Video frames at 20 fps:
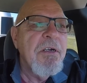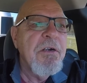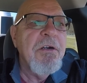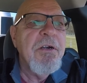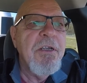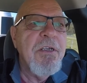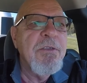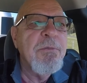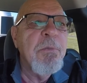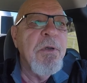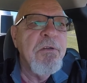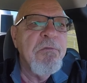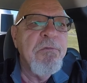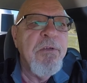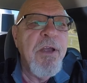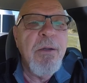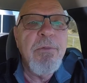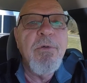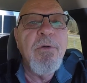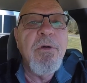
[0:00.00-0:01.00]
Here it is
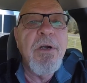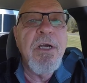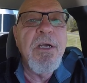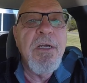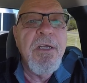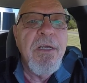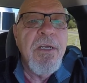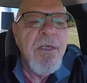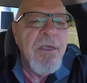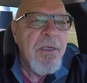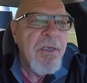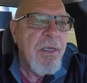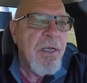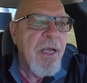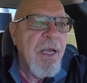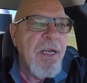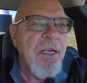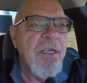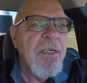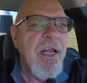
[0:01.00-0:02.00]
mid-February,
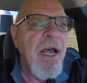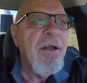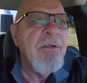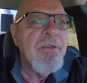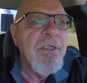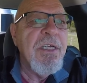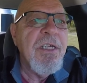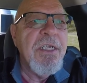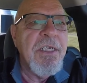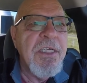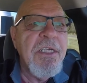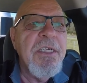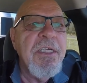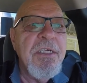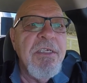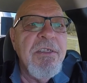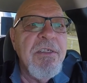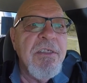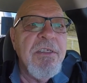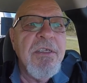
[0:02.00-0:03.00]
headed down to the
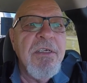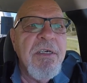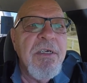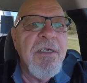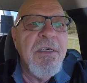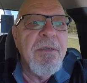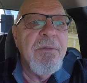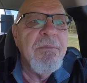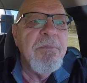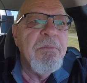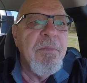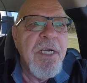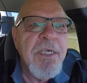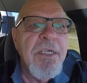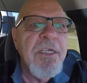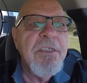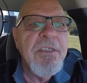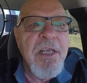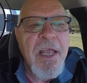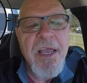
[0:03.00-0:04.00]
Keys. Uh, my
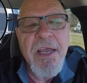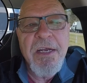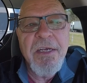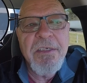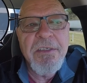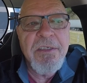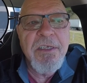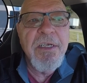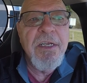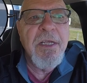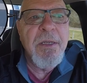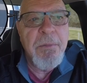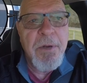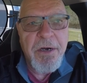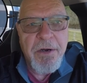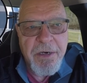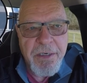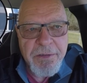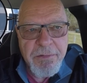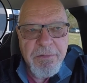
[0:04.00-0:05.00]
niece Hannah's getting
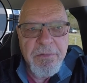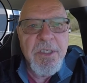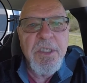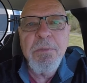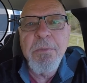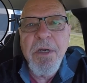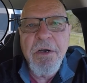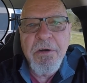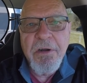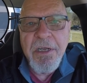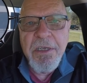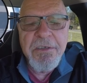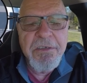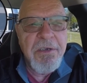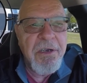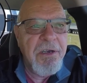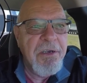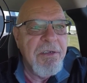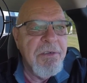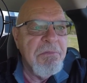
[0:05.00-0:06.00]
married. She's marrying
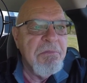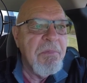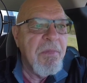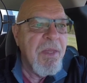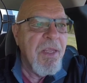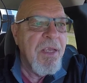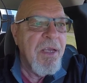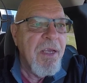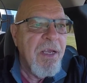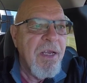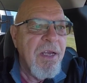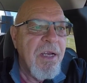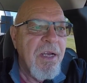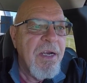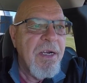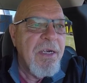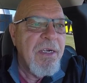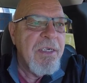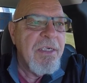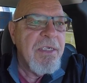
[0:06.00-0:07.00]
Doug.
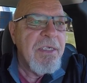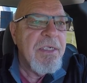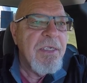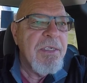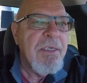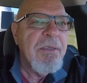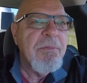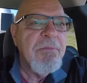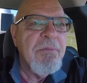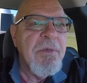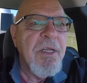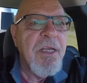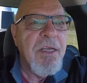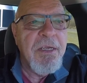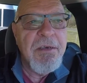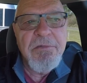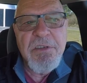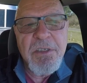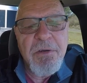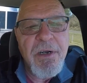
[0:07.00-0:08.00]
Um,
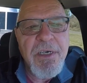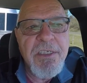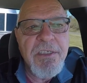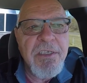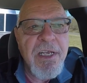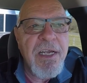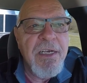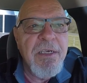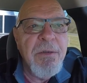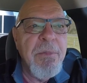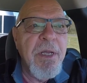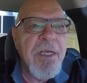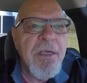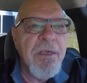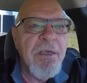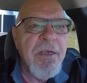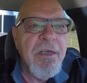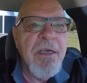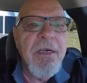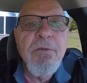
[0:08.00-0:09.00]
and so I decided to make
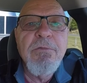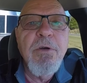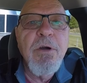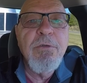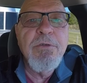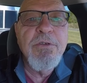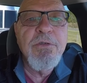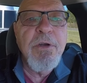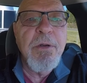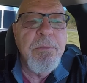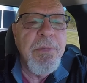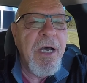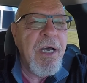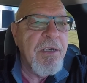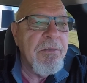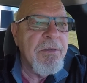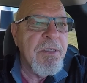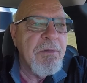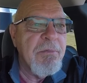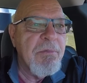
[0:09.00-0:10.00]
a, a, uh, road trip
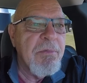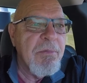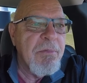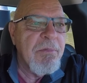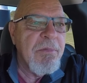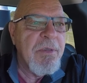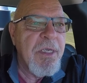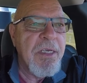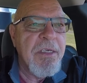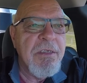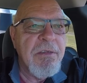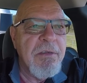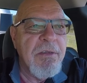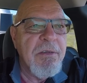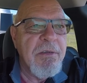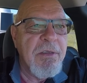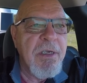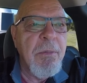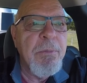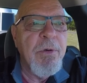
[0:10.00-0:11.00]
out of it. Take
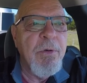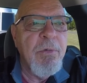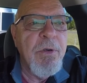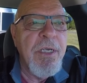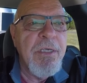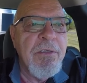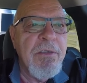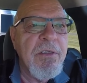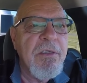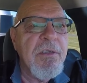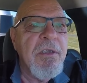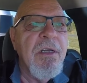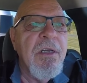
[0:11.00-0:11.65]
a couple weeks.